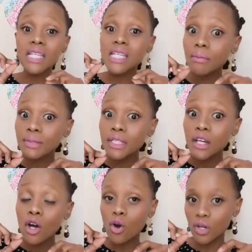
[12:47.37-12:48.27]
dumped
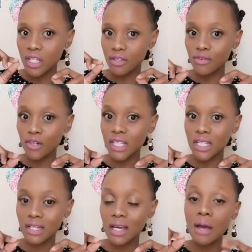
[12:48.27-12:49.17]
or
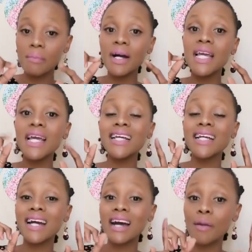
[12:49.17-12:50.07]
divorced by
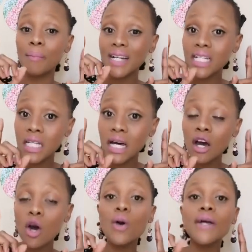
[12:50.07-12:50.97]
a partner
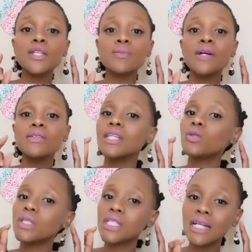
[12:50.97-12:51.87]
or a spouse that
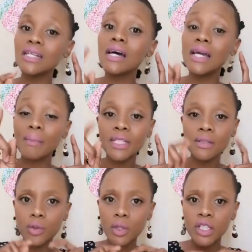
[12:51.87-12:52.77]
was under a
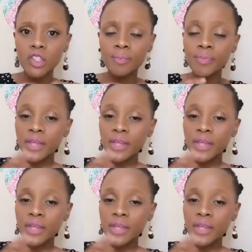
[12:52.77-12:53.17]
manipulation,